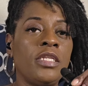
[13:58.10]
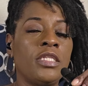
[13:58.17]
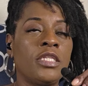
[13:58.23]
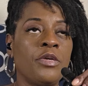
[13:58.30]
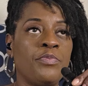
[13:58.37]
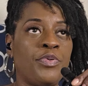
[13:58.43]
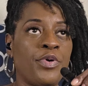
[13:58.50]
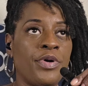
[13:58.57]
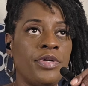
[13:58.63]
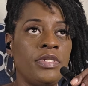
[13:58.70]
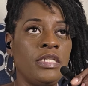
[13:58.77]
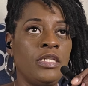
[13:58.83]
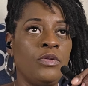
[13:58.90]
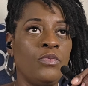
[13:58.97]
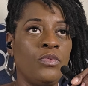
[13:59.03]
it is
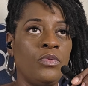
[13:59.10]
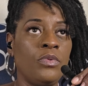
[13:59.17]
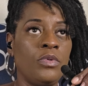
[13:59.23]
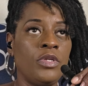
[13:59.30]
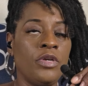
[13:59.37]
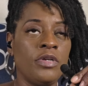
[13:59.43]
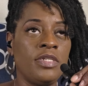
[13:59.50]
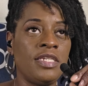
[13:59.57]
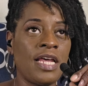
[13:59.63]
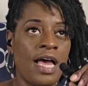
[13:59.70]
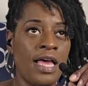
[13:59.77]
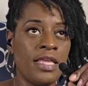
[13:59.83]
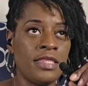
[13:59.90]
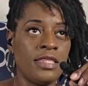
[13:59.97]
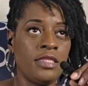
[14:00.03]
important
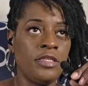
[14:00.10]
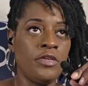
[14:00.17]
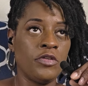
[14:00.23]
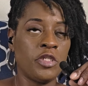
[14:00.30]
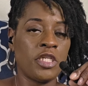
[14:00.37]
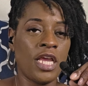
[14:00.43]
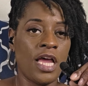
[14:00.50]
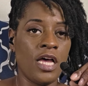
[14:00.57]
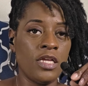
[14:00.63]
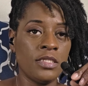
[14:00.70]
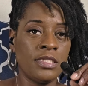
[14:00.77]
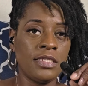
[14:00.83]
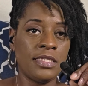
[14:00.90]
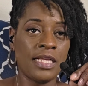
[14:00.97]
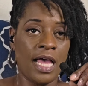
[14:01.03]
your
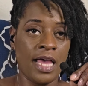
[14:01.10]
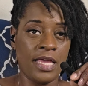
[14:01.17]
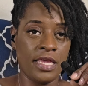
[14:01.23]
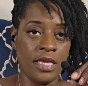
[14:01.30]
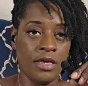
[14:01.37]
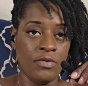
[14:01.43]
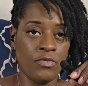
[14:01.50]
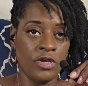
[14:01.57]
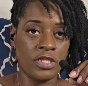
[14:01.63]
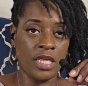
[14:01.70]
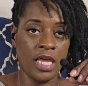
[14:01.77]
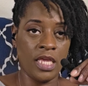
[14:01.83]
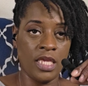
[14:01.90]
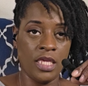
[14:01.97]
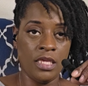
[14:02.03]
child's diet, what
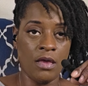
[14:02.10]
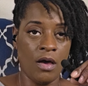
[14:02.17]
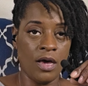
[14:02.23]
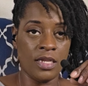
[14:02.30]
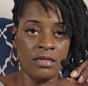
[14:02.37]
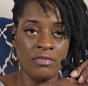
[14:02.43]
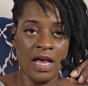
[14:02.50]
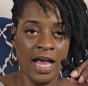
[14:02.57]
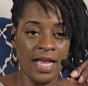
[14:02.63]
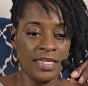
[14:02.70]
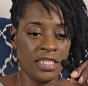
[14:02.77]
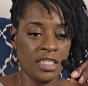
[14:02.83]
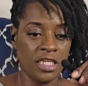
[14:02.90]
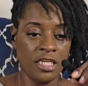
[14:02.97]
they eat, all them hot